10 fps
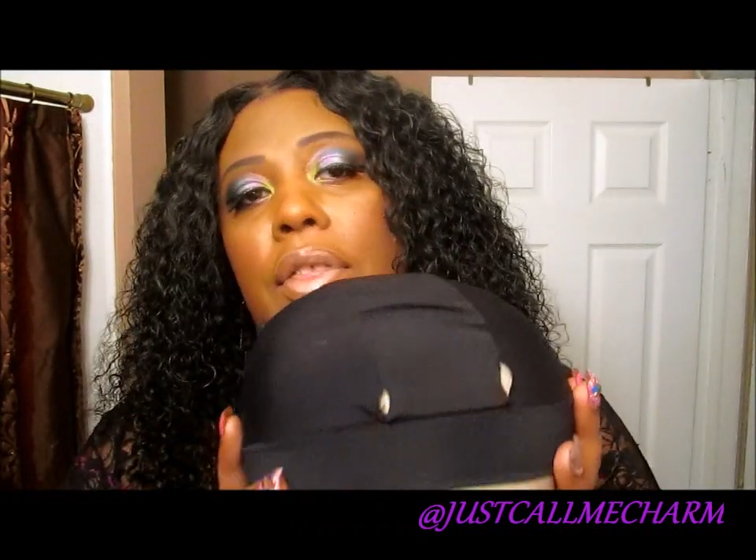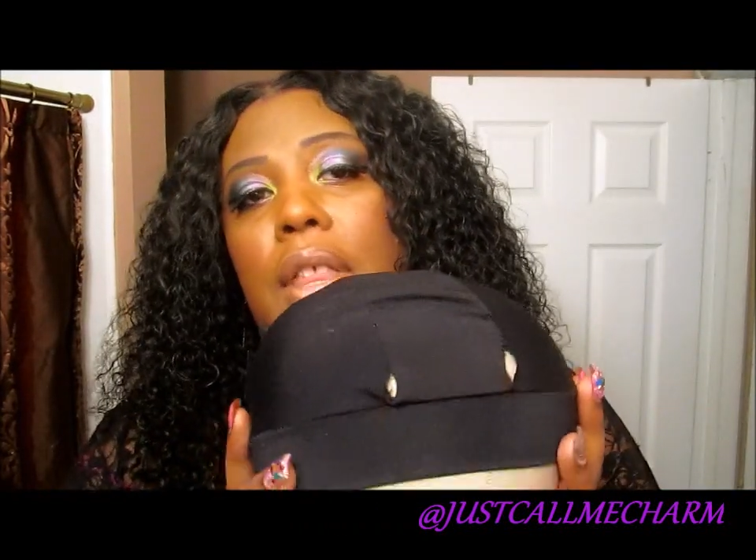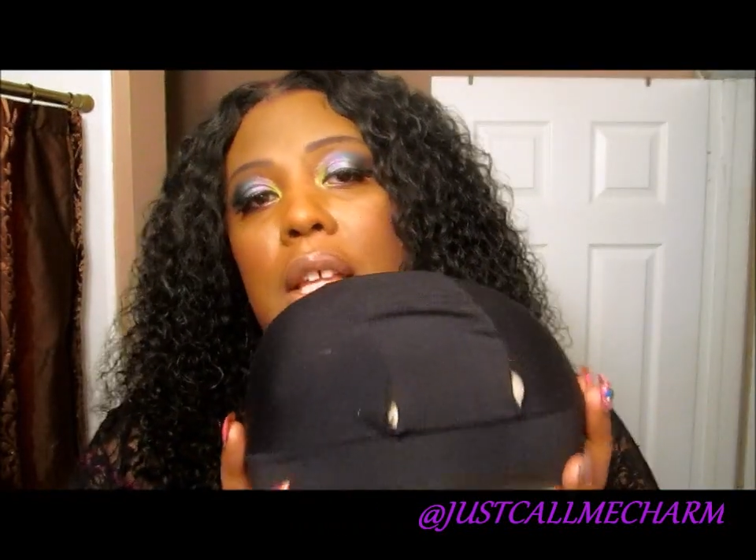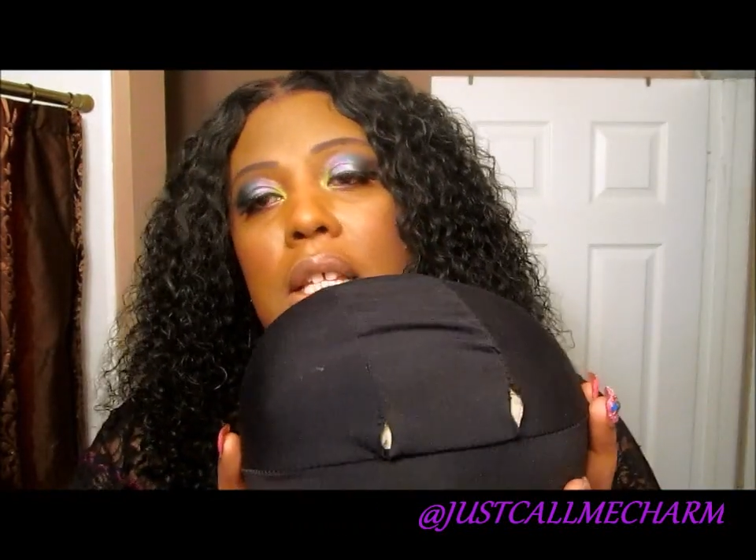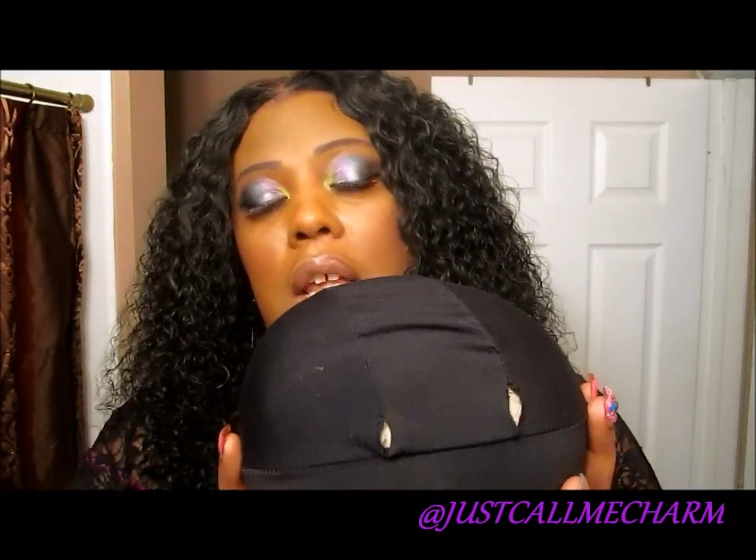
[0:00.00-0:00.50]

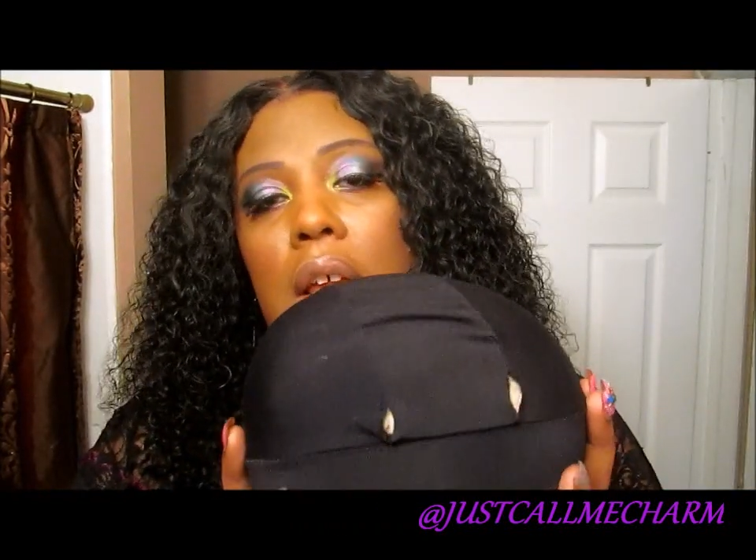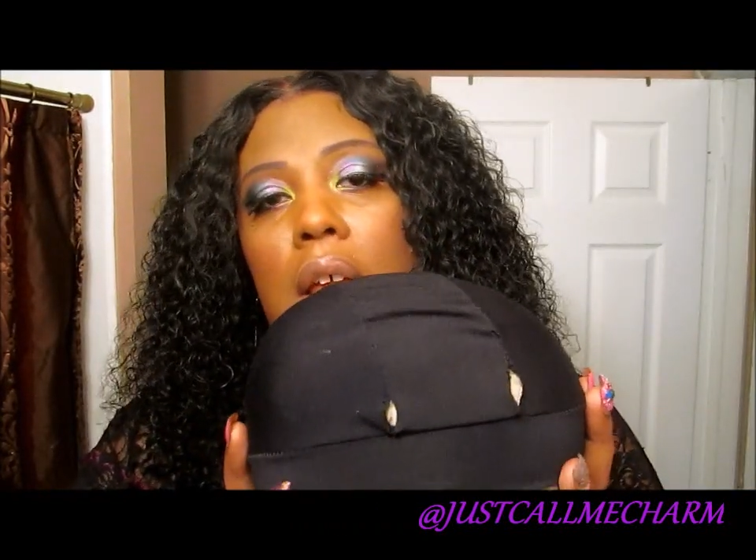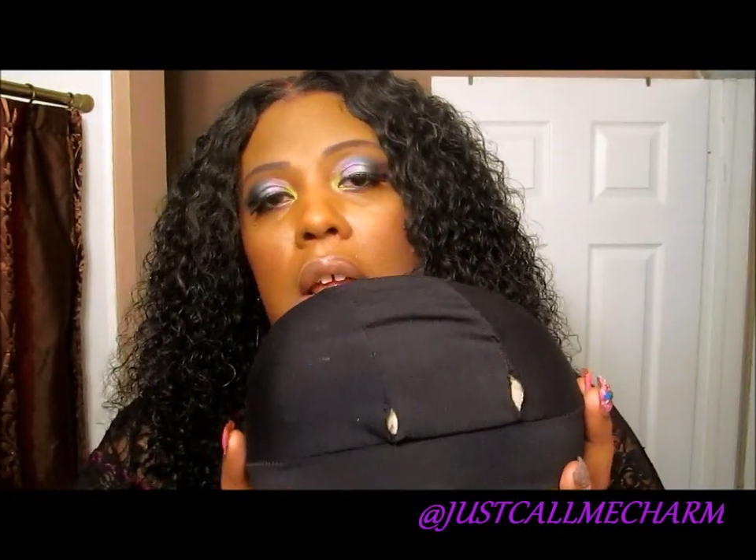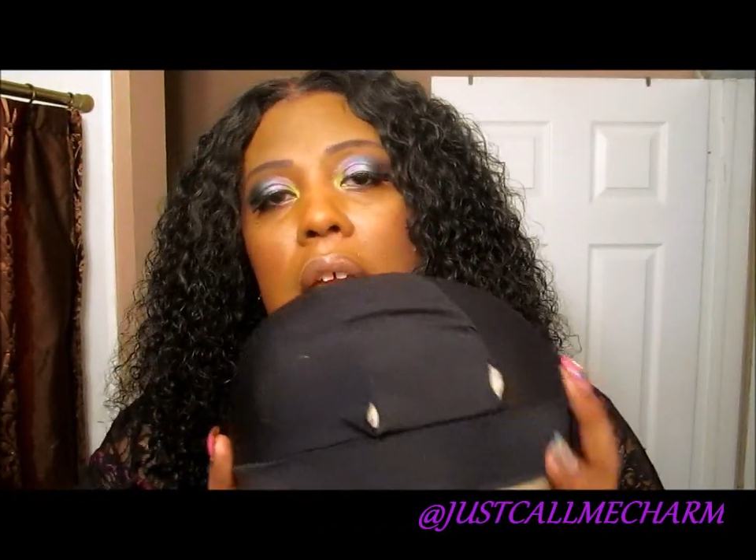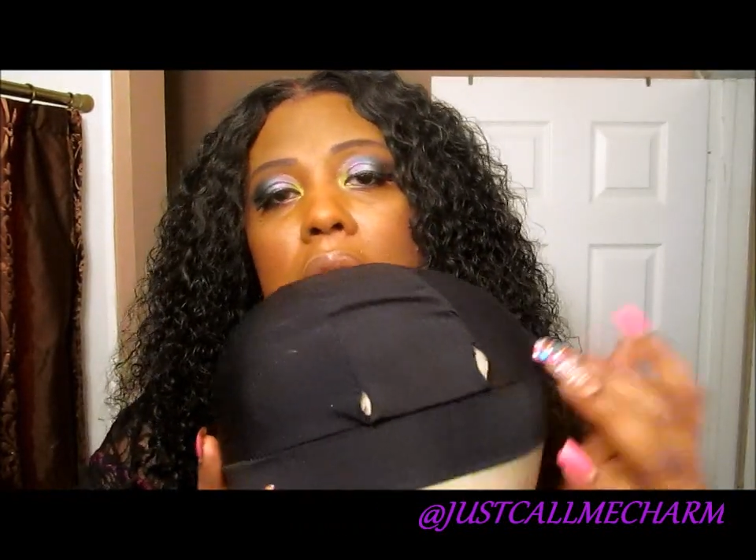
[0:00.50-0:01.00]
this
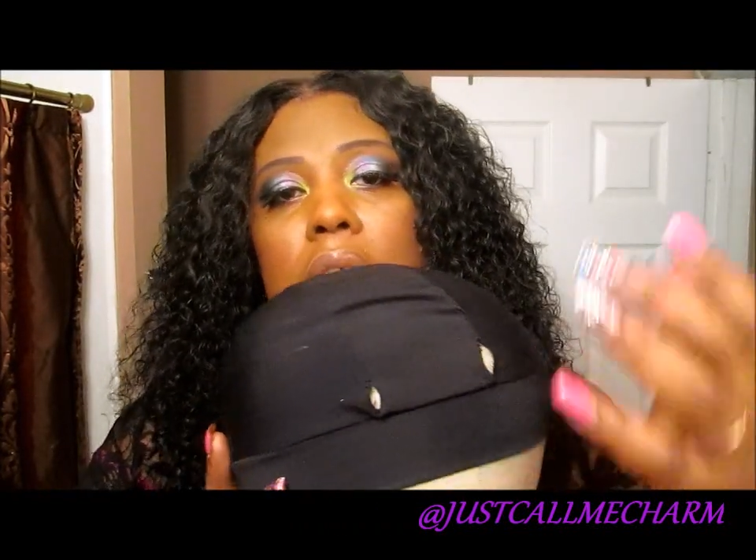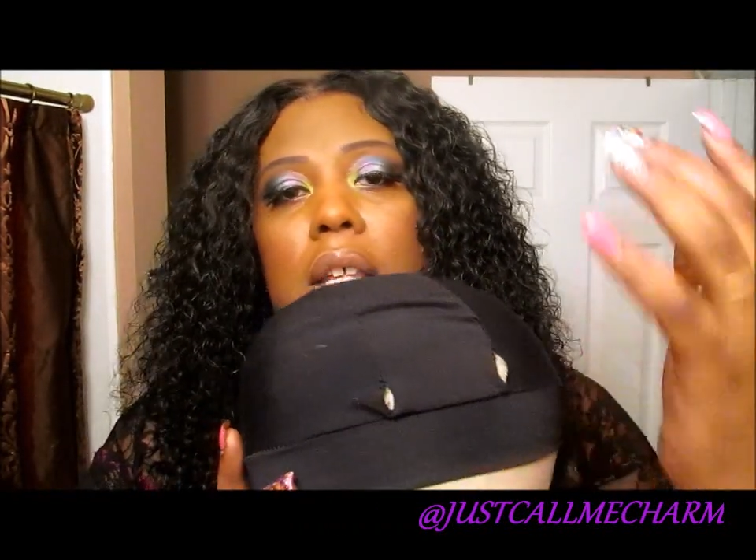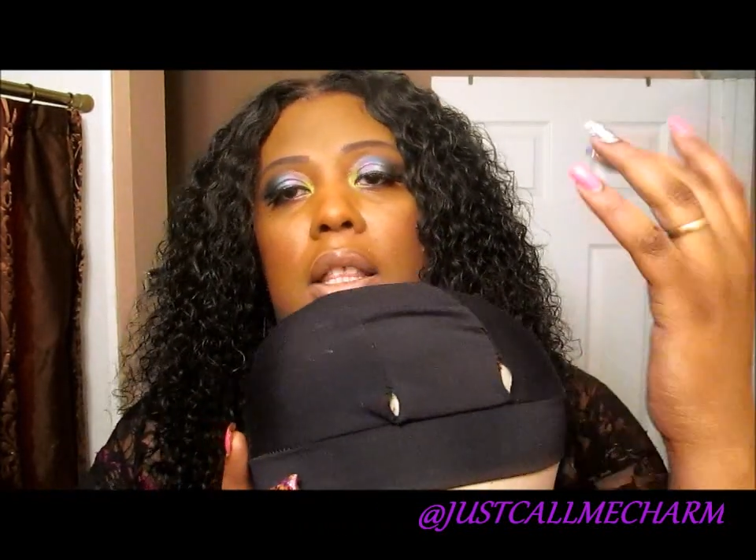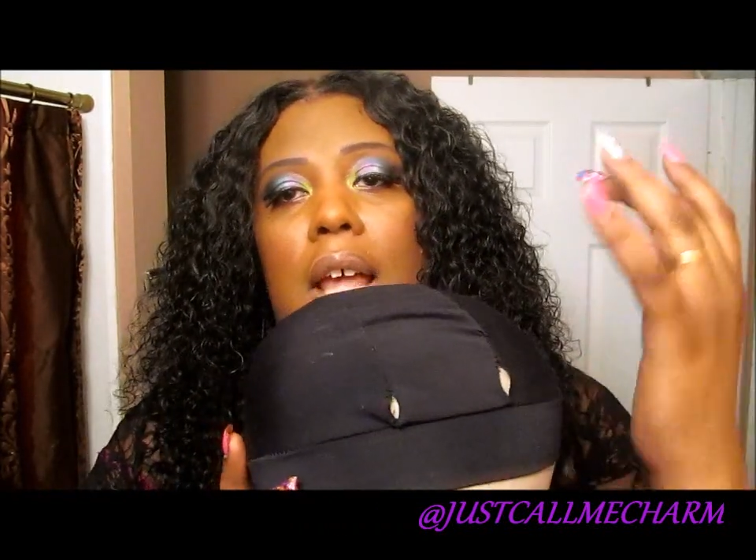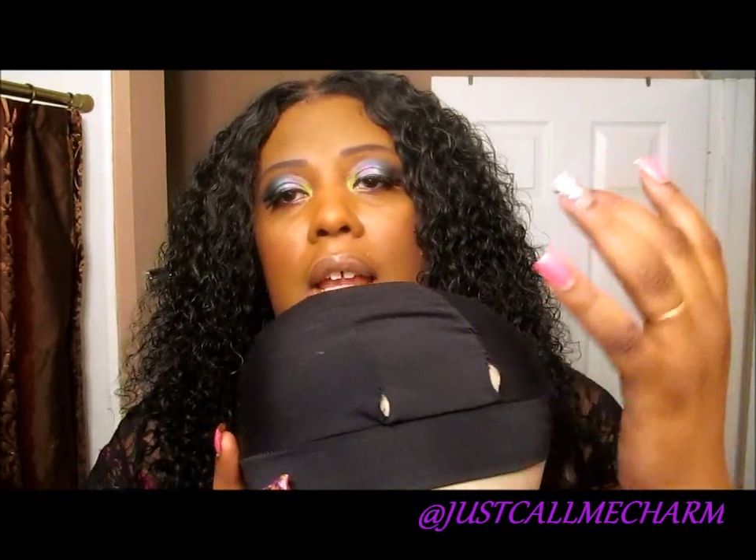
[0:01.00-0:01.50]
is
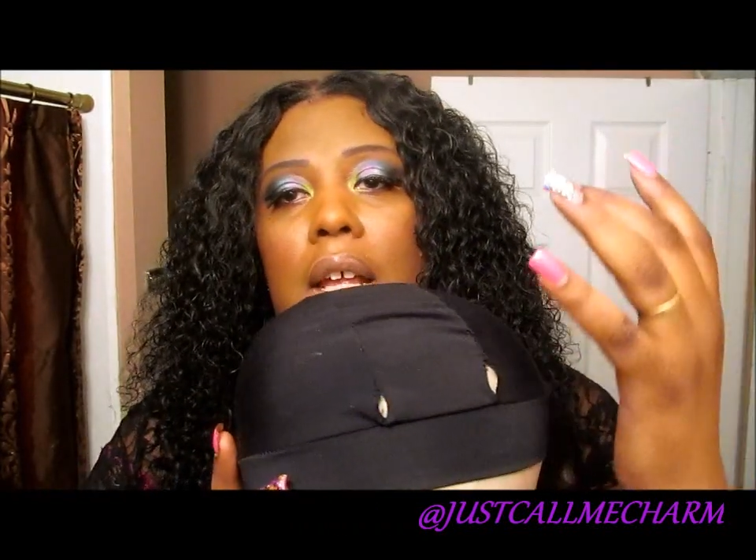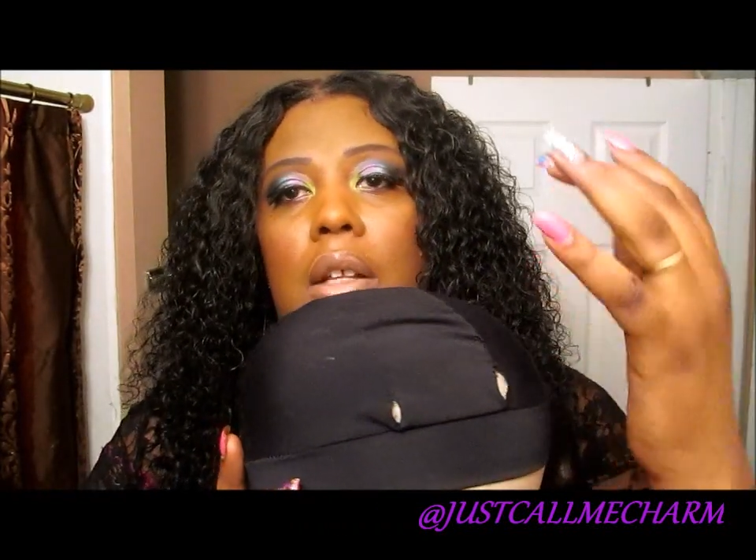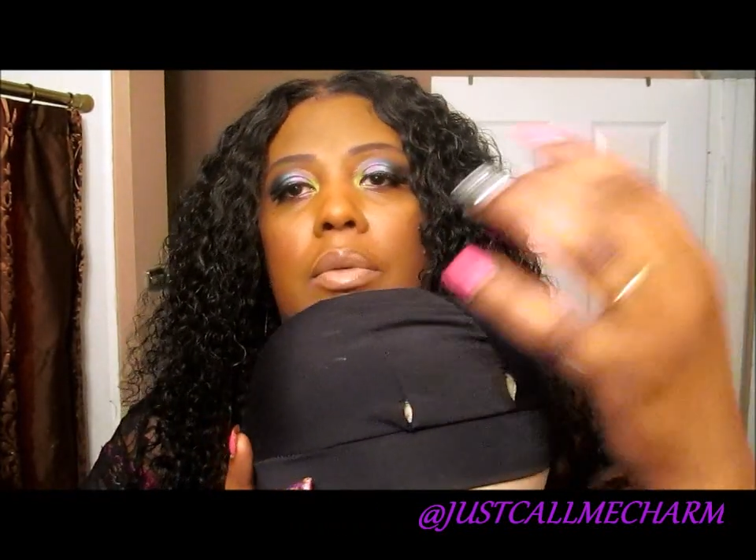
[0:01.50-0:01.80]
that